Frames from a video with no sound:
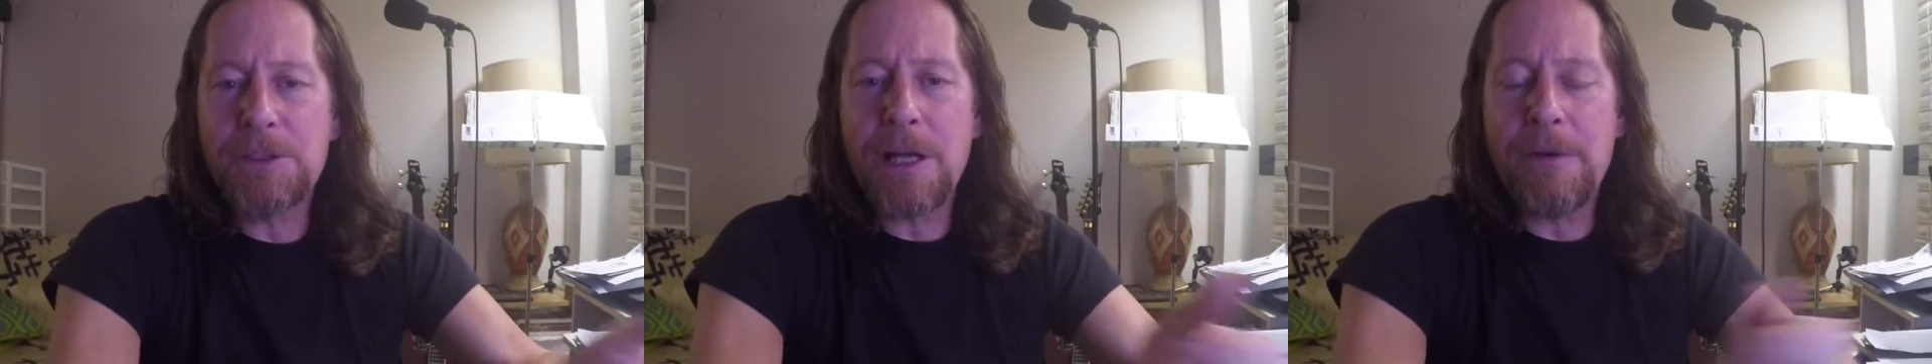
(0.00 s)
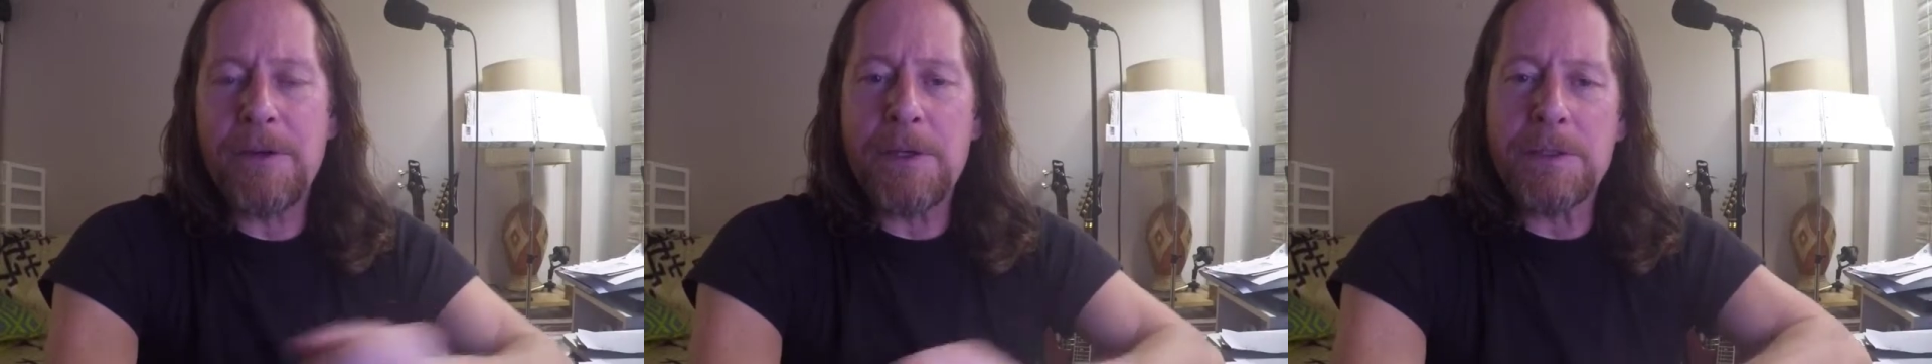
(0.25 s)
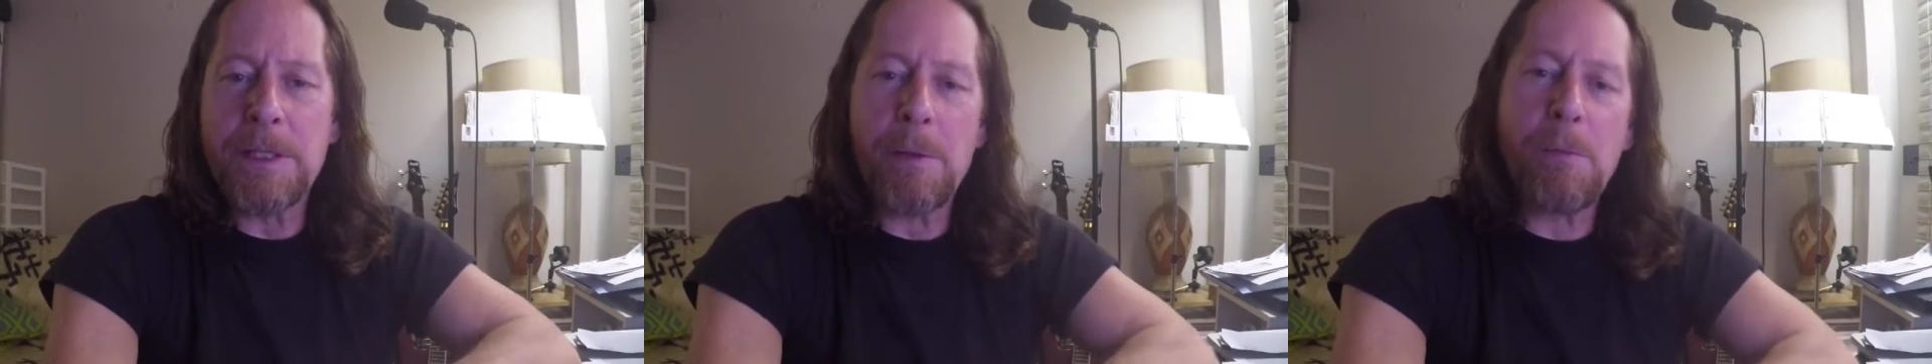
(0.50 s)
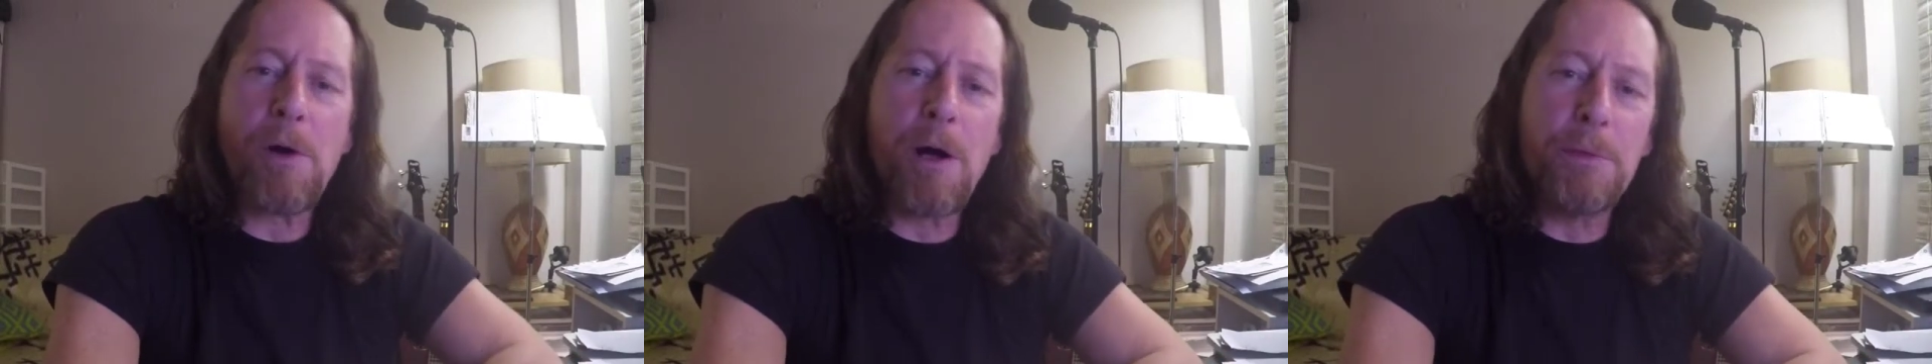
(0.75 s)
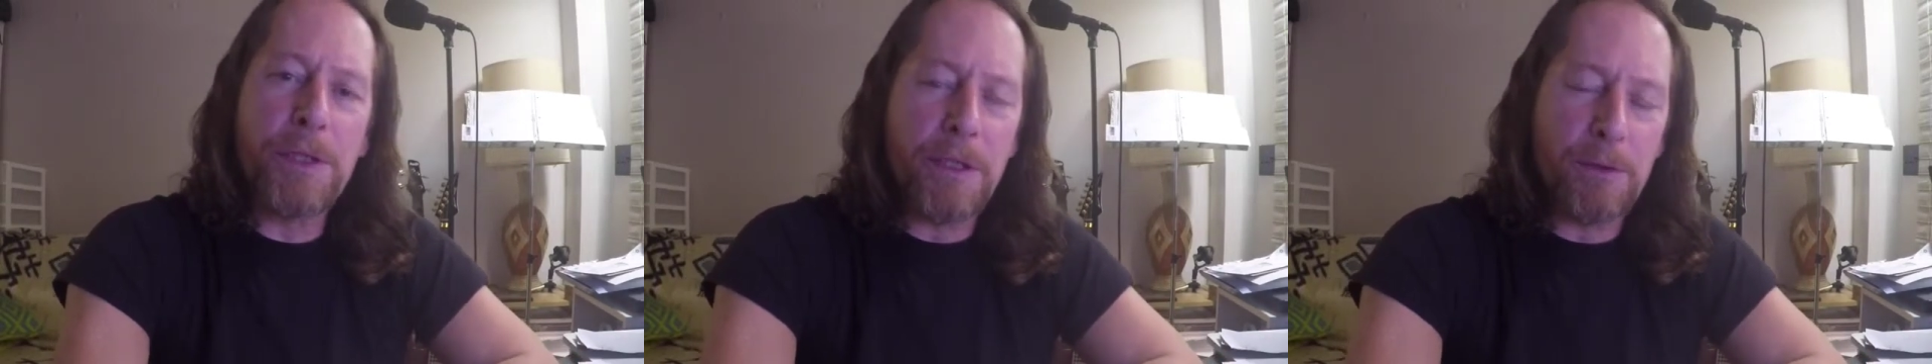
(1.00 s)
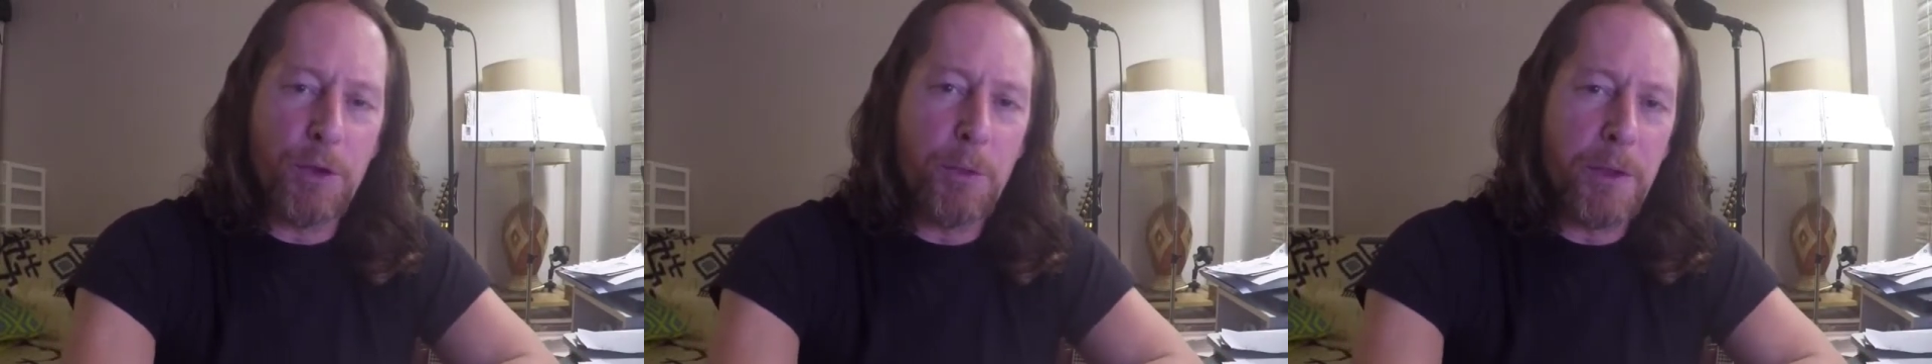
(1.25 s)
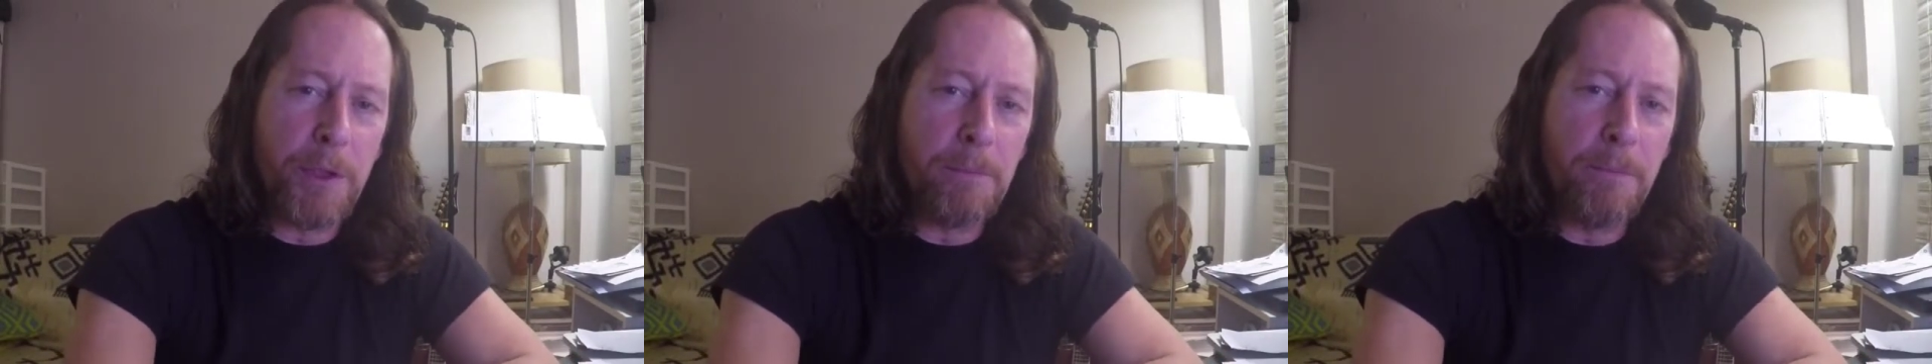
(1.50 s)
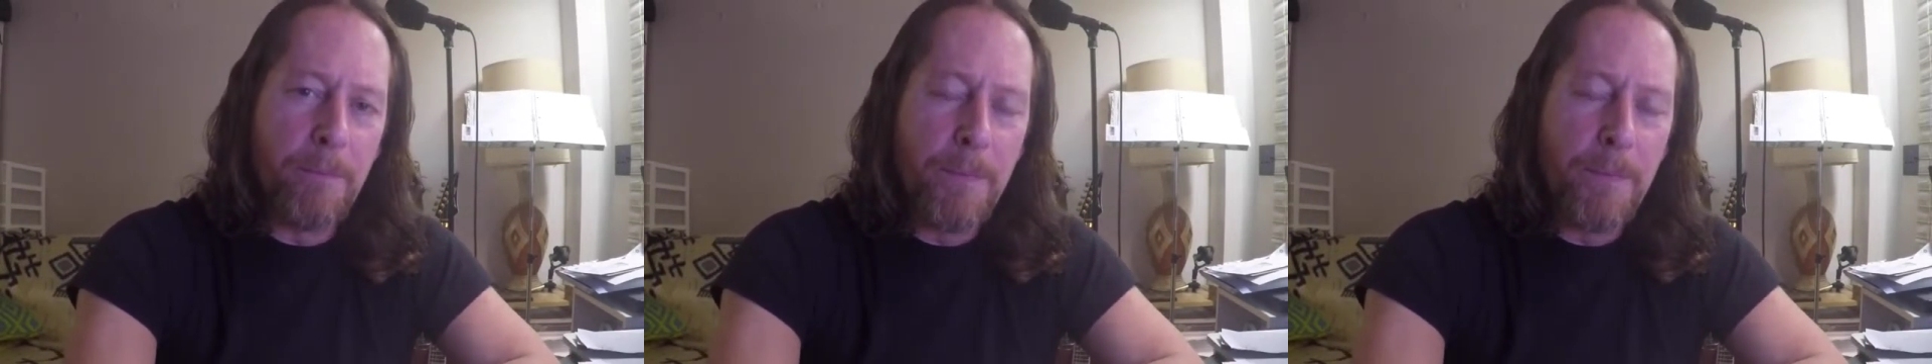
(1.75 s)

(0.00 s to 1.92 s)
stuff out there, probably aluminum,